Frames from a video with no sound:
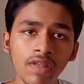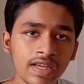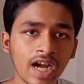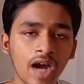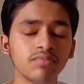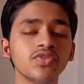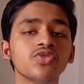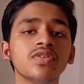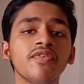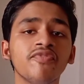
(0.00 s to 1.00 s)
We will
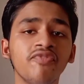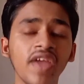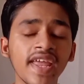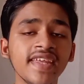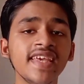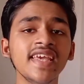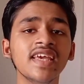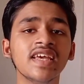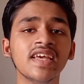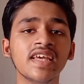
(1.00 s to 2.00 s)
come to the
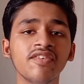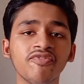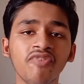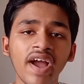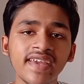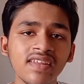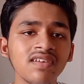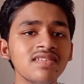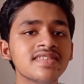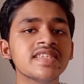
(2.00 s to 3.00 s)
very
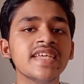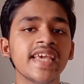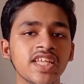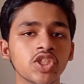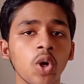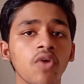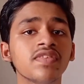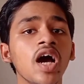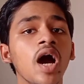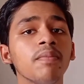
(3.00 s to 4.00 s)
final stage
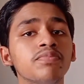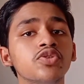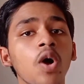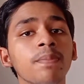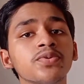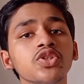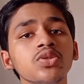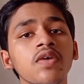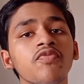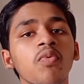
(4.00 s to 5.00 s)
of the
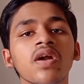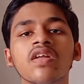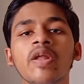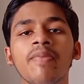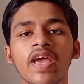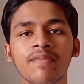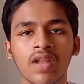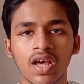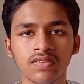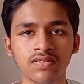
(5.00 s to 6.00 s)
absorption of water
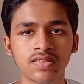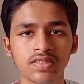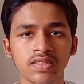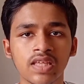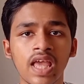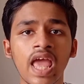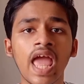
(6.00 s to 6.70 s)
by plants.